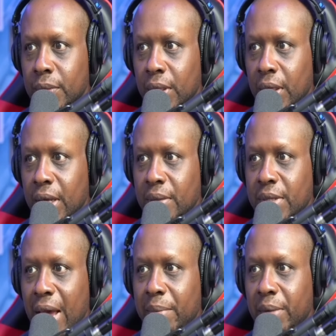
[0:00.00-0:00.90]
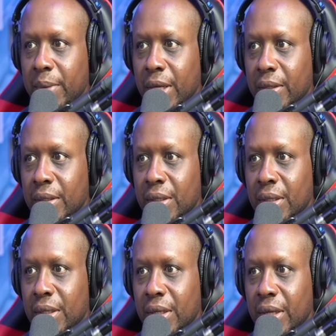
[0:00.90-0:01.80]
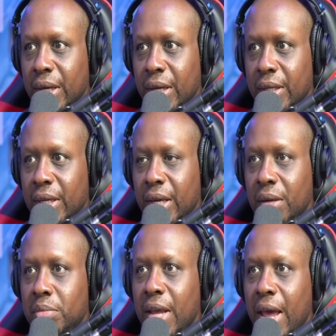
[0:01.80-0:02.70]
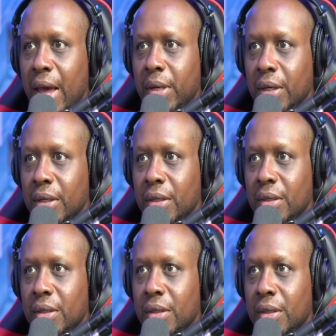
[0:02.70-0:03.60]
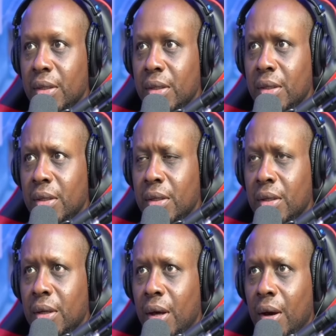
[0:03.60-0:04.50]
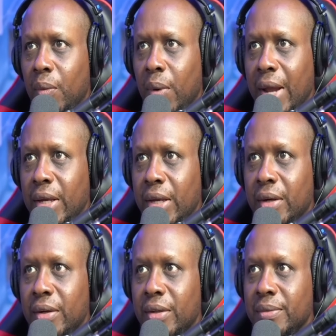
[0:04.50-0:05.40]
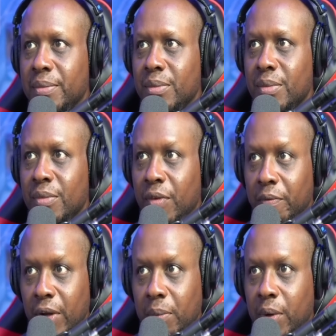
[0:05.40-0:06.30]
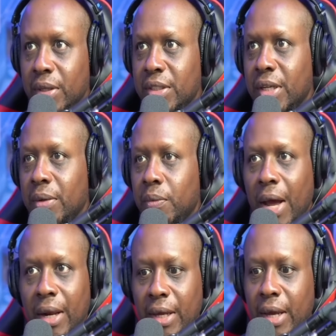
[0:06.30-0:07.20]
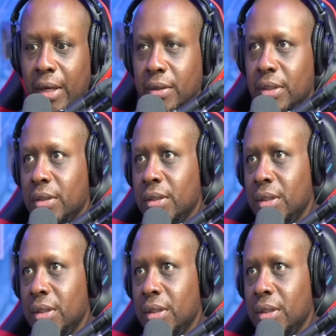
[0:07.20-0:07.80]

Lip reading: It keeps happening, man. It keeps happening. Right here from February 10th, Riley Gaines.